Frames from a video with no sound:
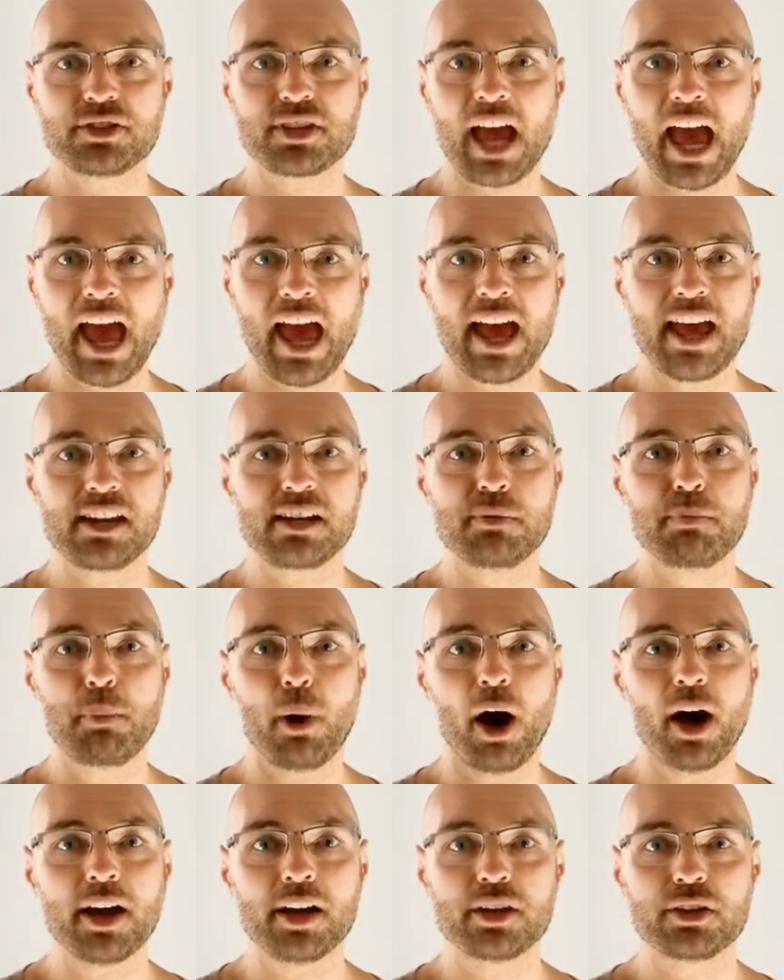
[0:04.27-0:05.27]
and
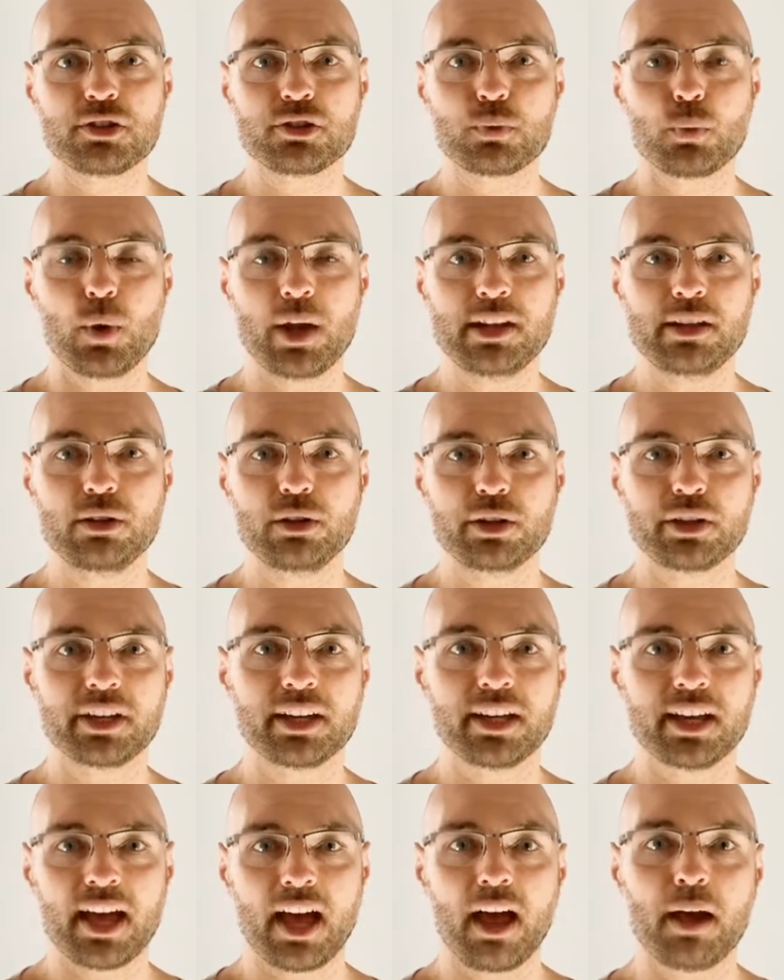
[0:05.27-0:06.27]
buyers when looking
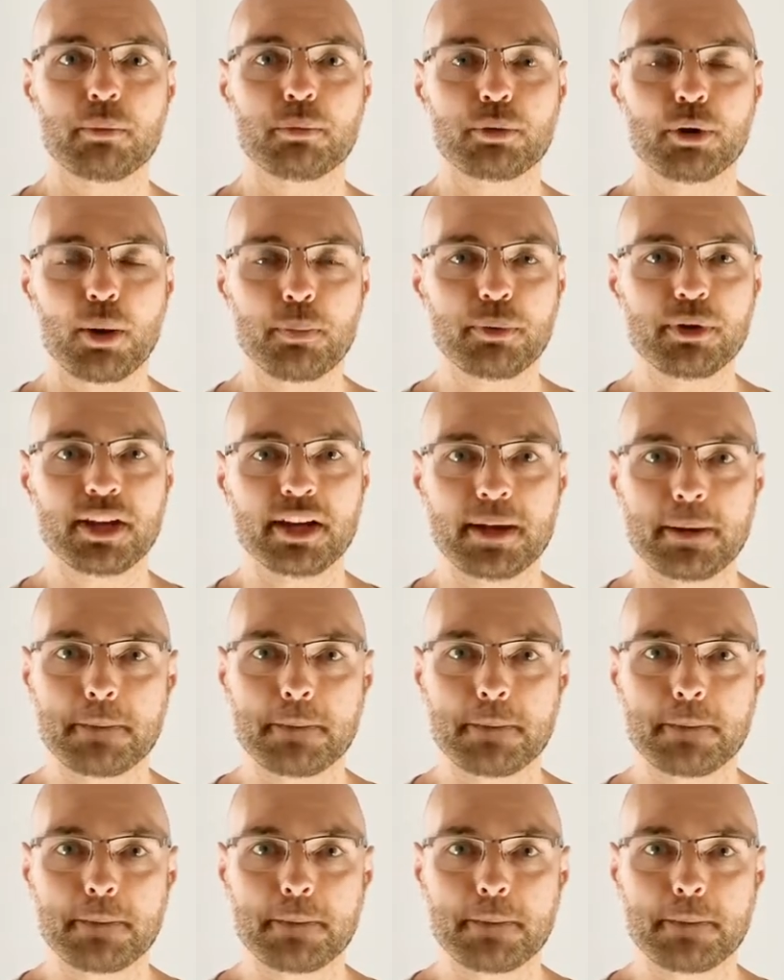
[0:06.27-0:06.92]
at property.